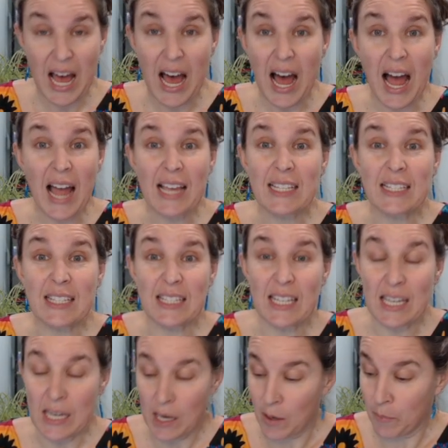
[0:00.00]
I
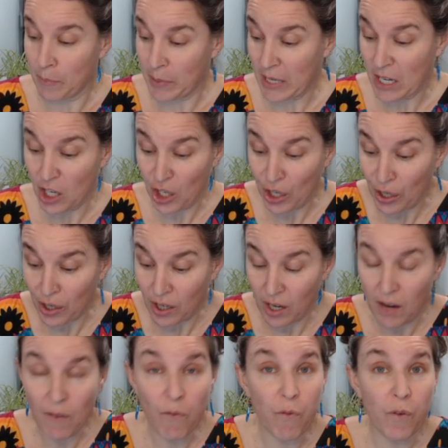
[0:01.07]
see a beaker
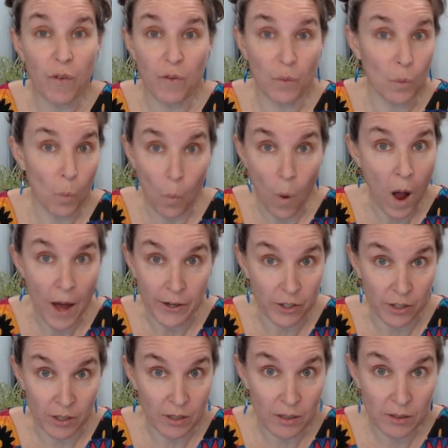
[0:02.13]
of
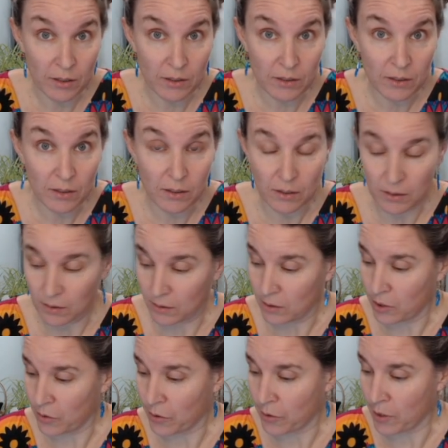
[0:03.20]
water.
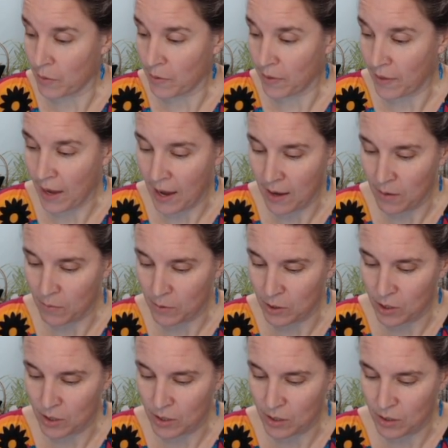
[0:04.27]
Do you agree with that? We'll
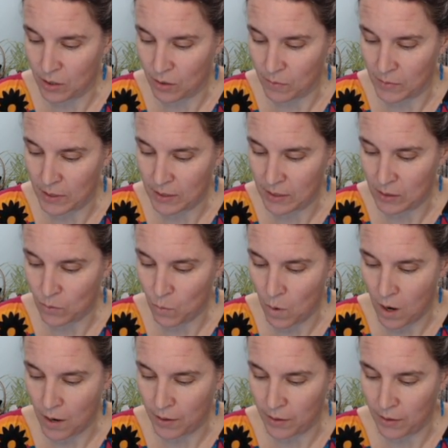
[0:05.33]
just assume this is
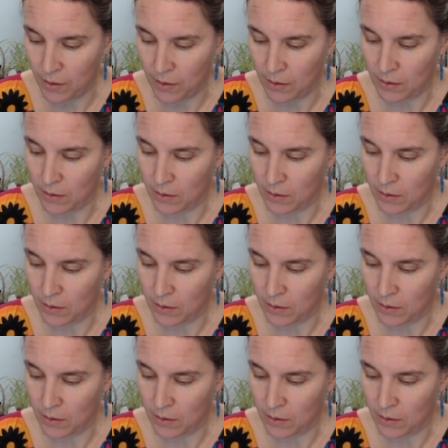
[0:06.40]
water.